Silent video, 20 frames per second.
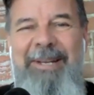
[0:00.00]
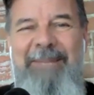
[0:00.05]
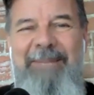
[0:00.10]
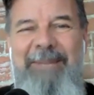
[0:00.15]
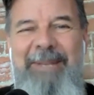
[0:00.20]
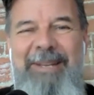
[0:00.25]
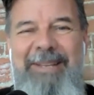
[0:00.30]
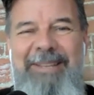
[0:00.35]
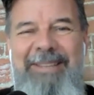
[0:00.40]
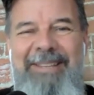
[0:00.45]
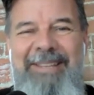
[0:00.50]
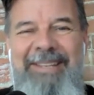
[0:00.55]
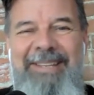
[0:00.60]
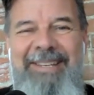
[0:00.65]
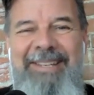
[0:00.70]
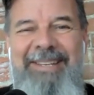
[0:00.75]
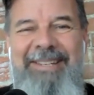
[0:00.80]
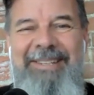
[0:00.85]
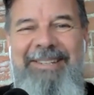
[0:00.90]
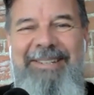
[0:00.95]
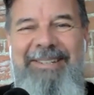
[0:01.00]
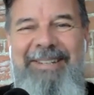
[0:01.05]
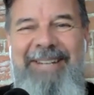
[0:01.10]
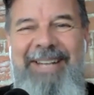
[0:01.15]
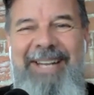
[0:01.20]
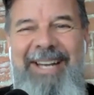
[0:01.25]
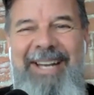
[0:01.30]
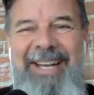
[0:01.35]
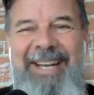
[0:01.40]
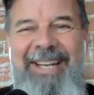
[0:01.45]
I mean, I mm-hmm. think you're
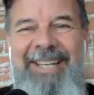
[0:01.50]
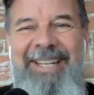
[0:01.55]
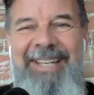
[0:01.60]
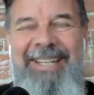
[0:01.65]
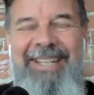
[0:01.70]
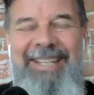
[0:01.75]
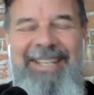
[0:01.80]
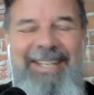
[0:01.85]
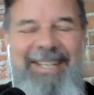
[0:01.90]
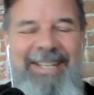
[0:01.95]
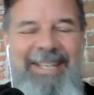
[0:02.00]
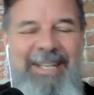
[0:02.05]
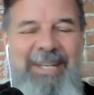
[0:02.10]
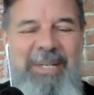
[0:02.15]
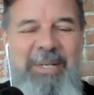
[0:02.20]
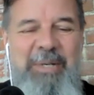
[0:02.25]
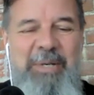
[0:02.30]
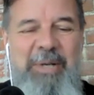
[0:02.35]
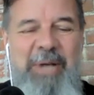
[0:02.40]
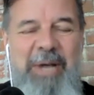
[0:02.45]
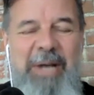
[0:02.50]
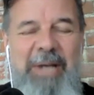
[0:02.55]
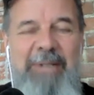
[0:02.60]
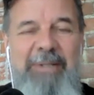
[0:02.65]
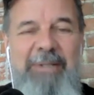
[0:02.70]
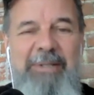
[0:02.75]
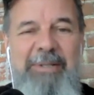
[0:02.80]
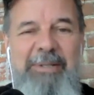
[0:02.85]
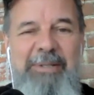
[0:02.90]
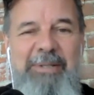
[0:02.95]
uh, your
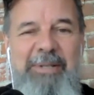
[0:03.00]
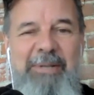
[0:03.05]
doctor's